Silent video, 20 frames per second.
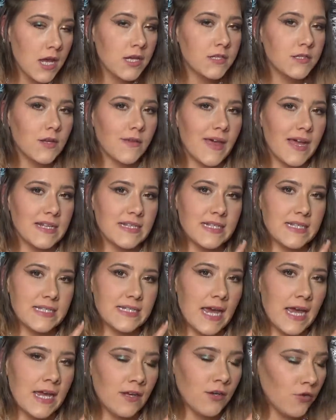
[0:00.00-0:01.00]
So that's
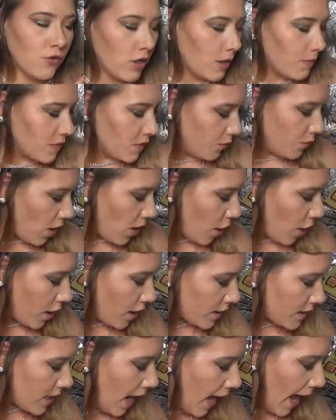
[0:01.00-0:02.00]
10 grams of
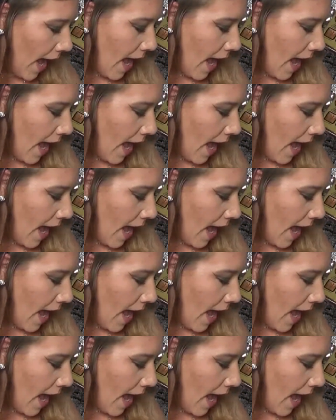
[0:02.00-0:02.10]
product.